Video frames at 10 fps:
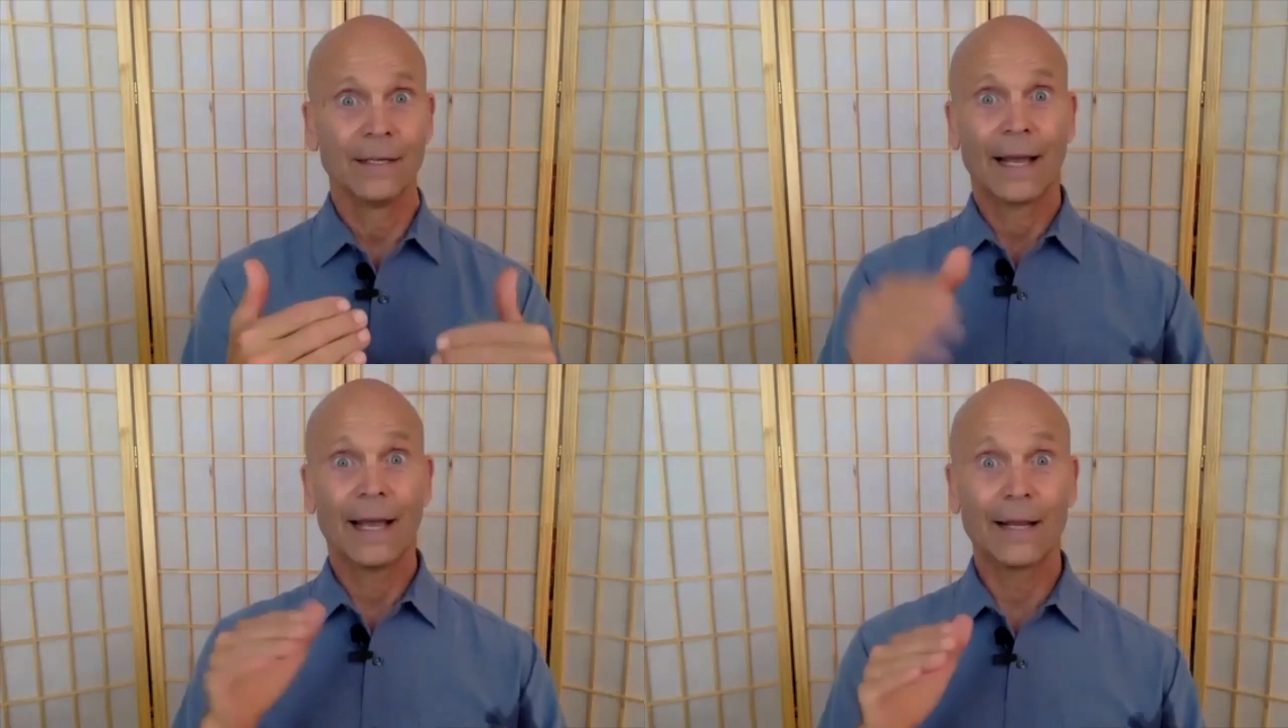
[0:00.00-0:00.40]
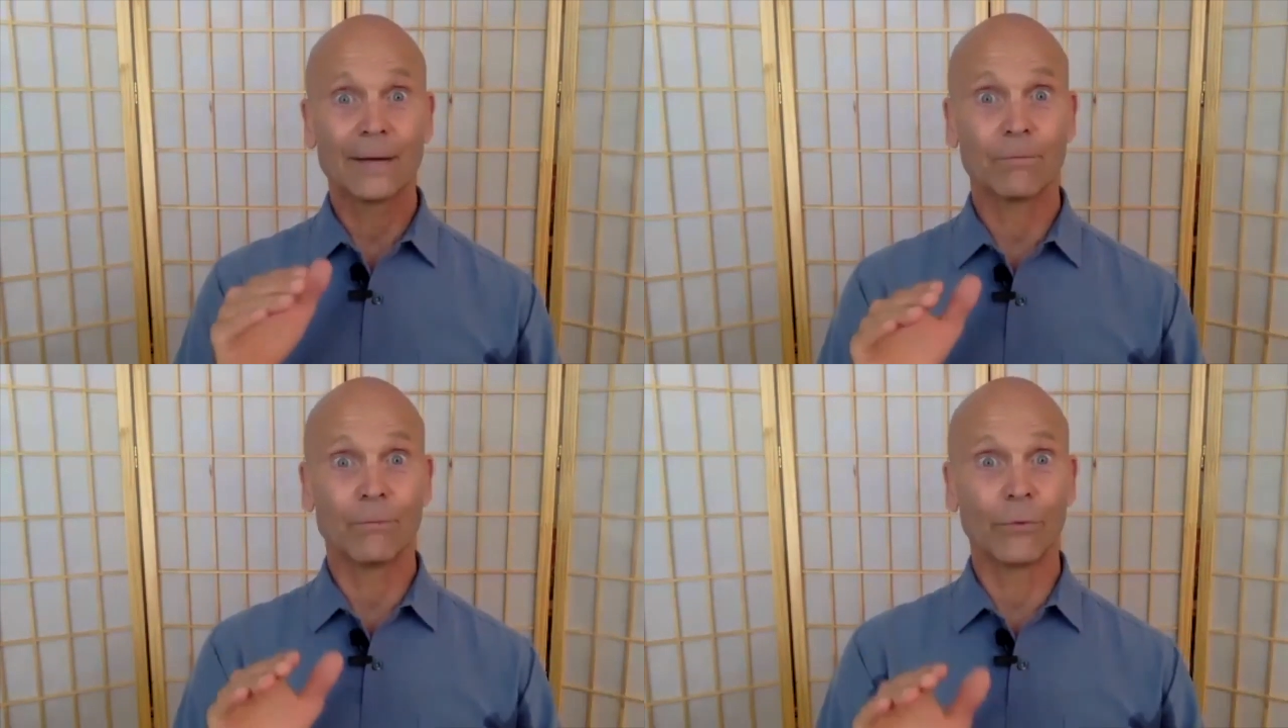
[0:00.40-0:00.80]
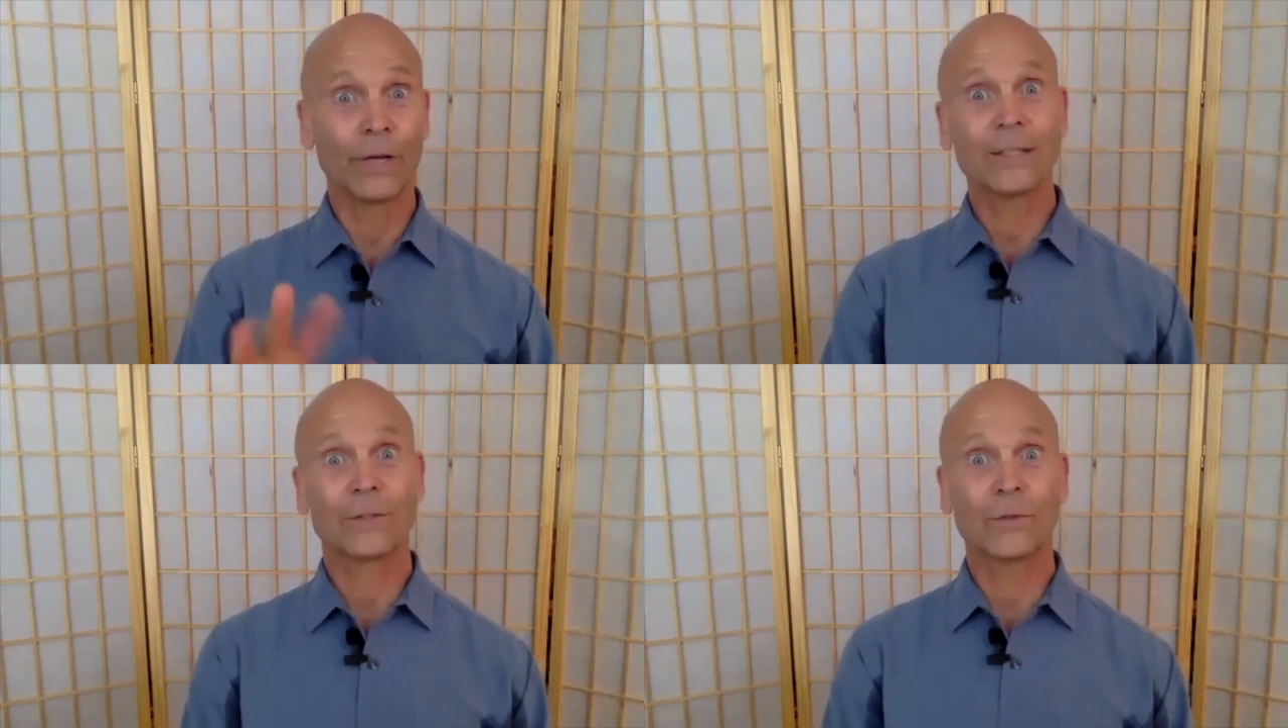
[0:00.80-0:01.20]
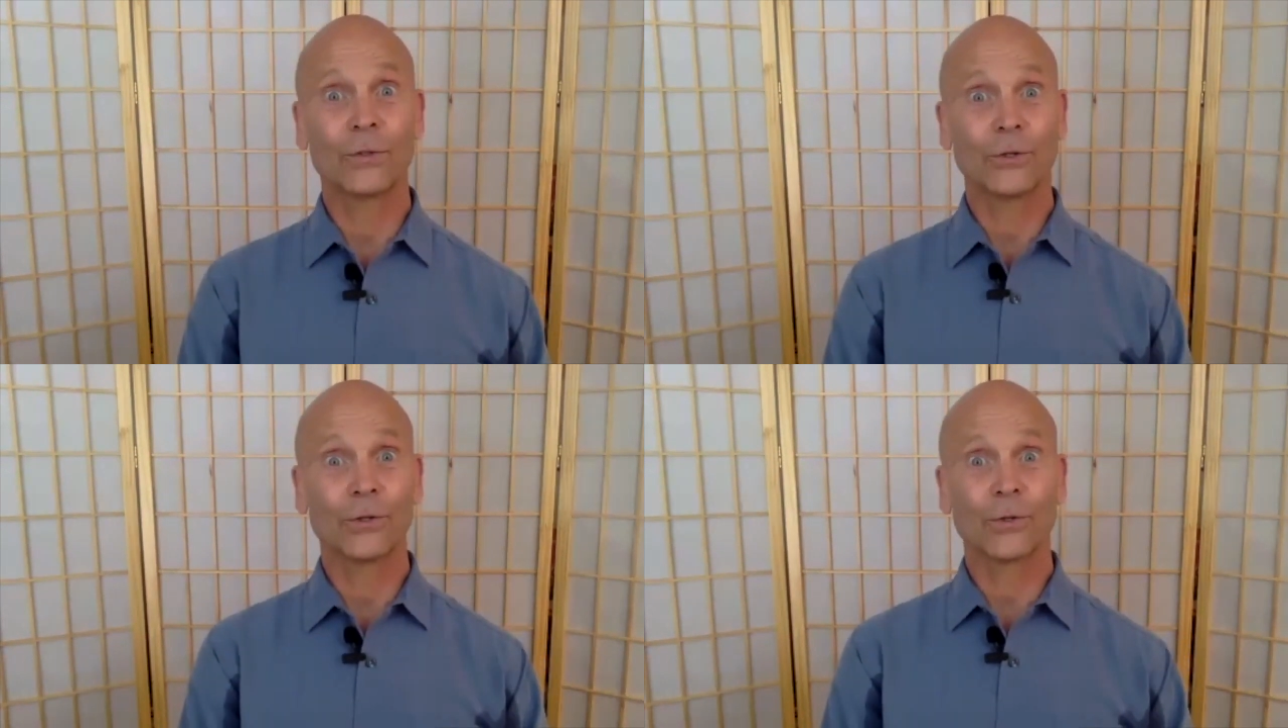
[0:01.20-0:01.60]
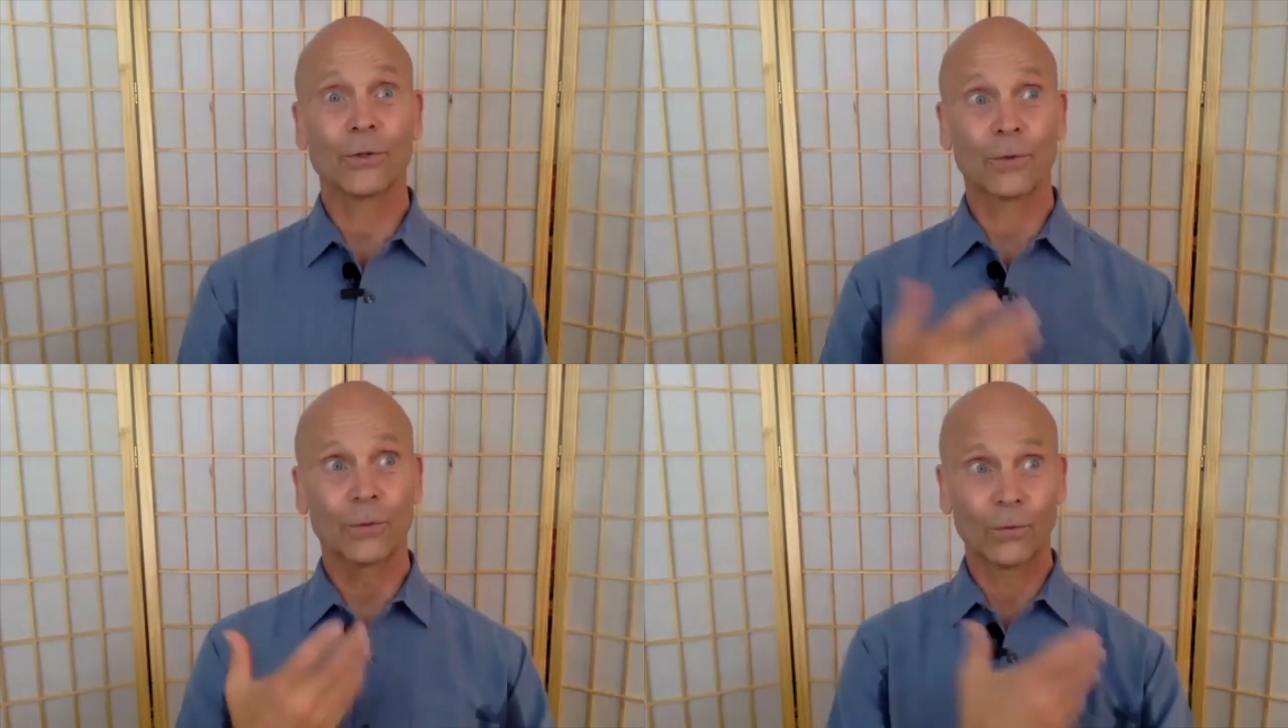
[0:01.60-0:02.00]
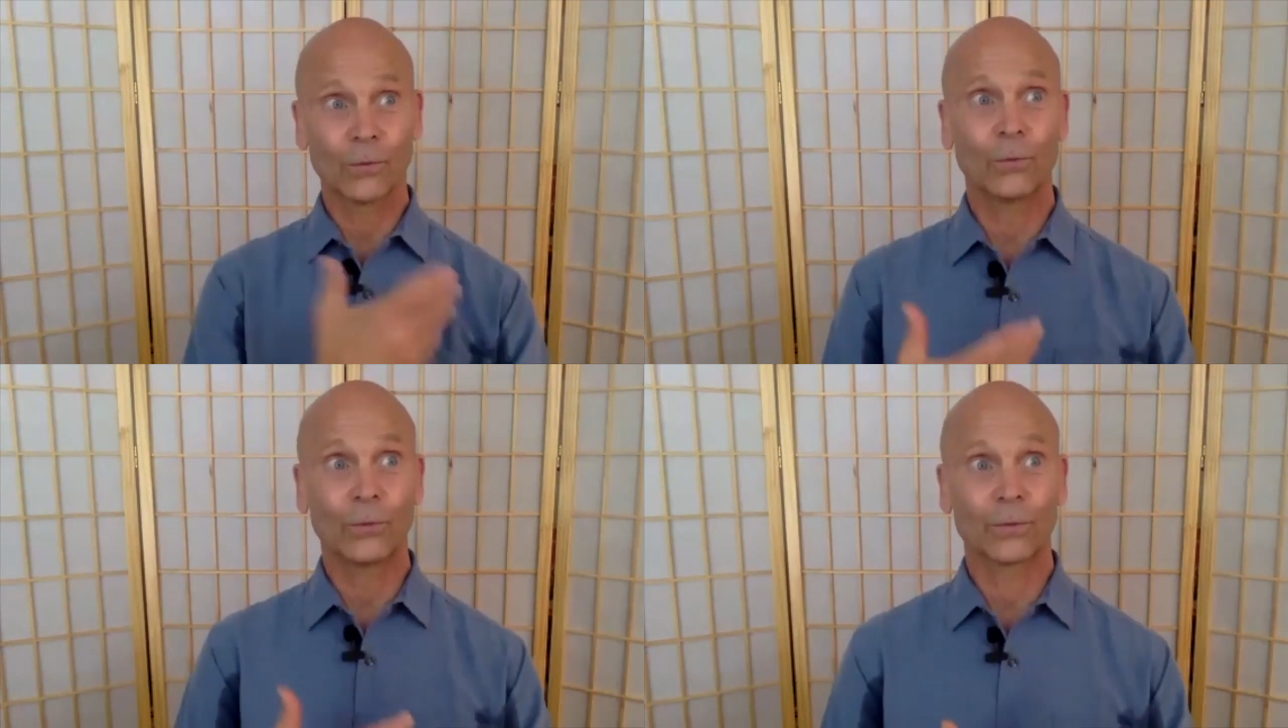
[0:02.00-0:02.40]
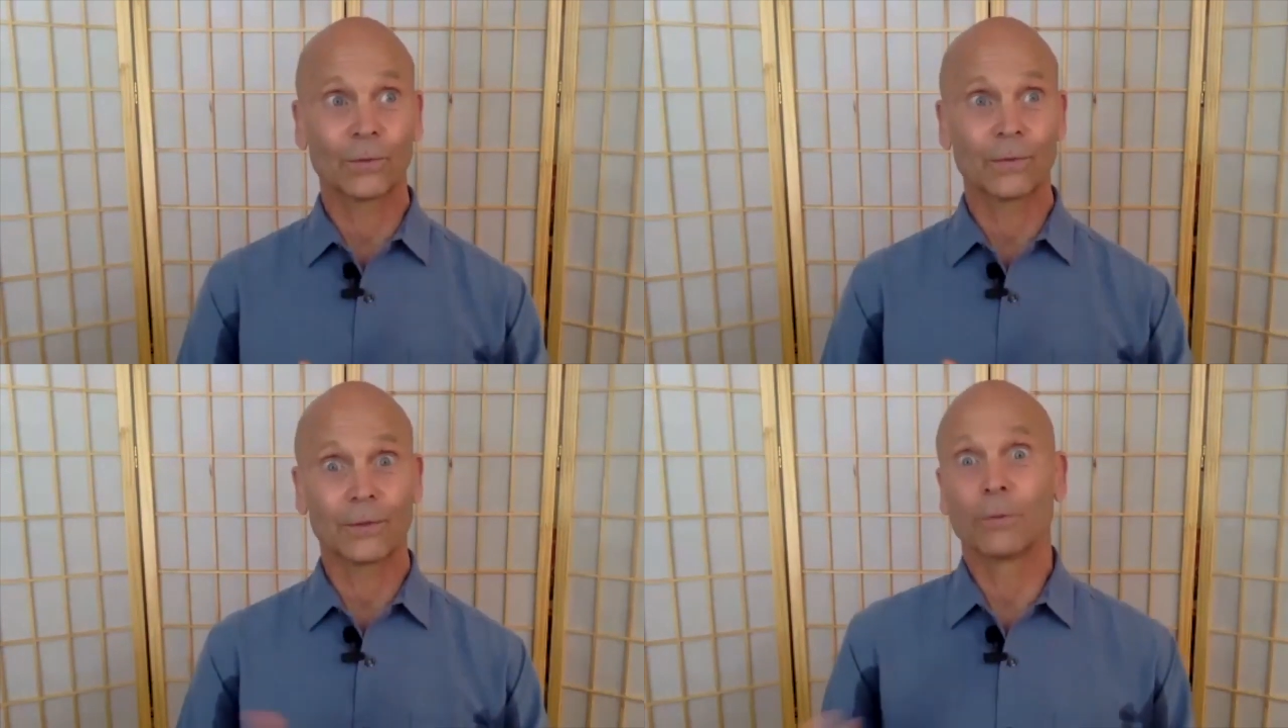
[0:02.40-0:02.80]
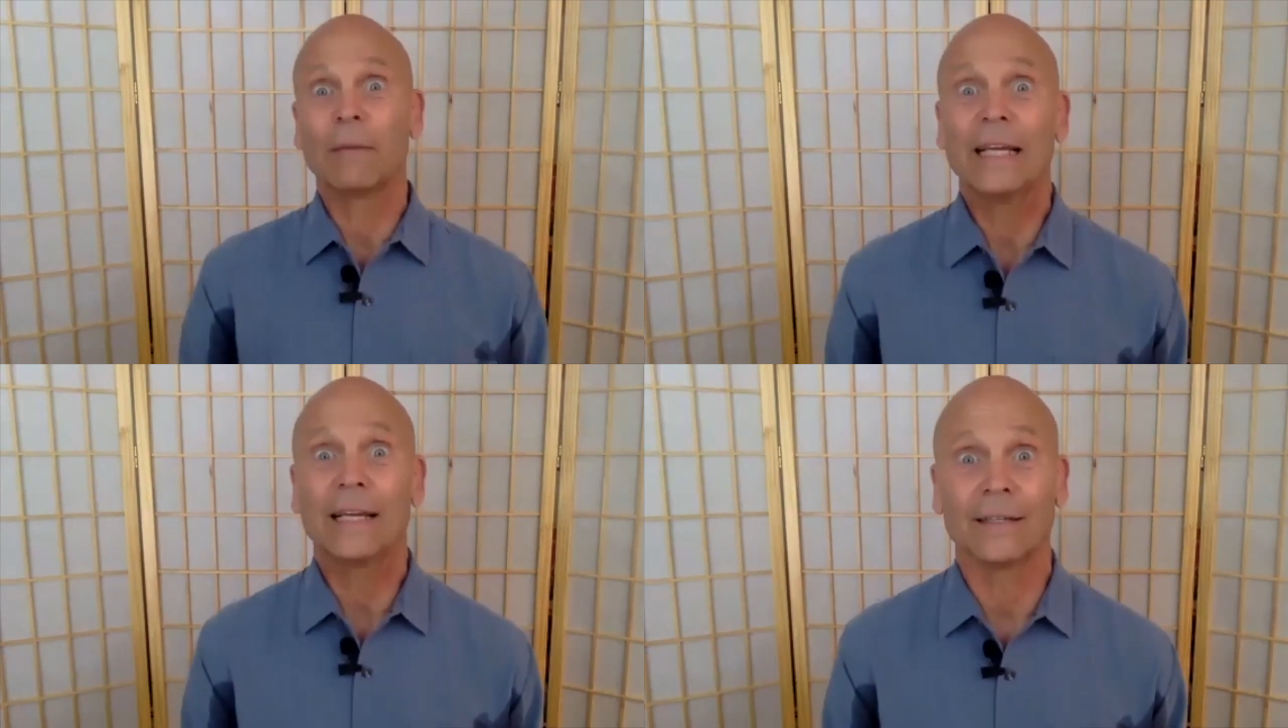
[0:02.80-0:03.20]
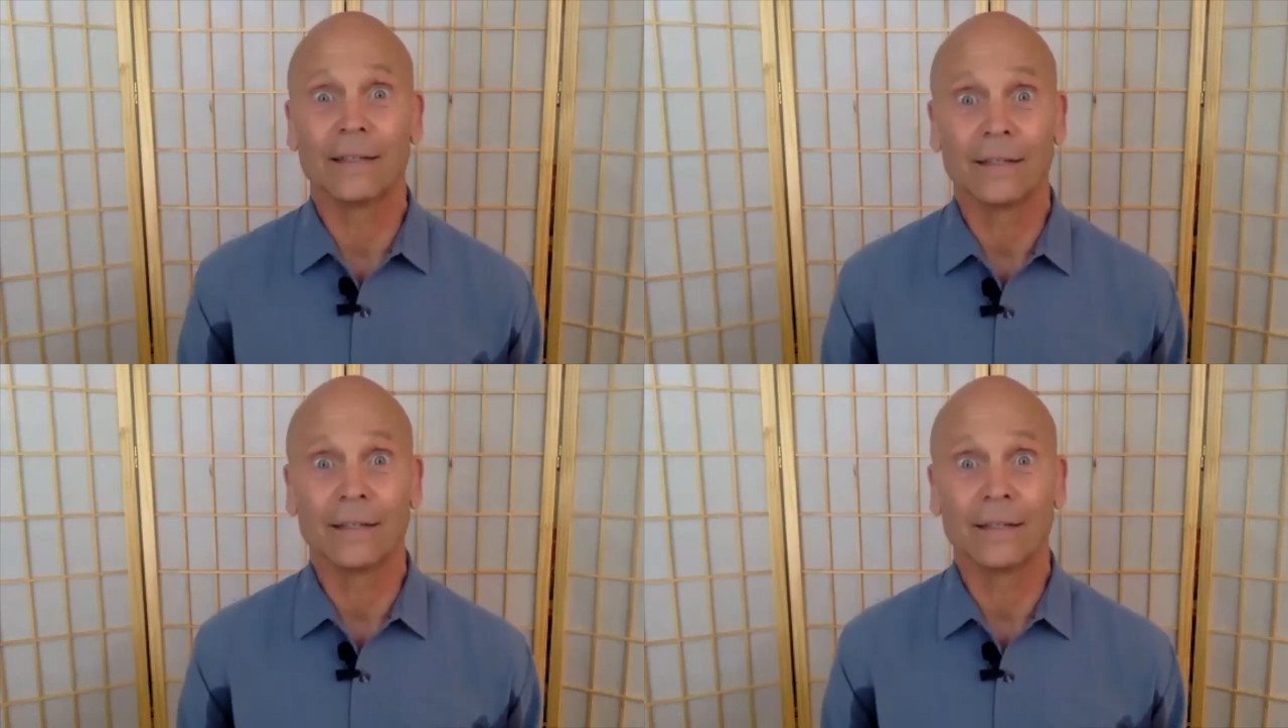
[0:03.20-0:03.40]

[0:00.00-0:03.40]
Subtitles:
and bring it to your meeting,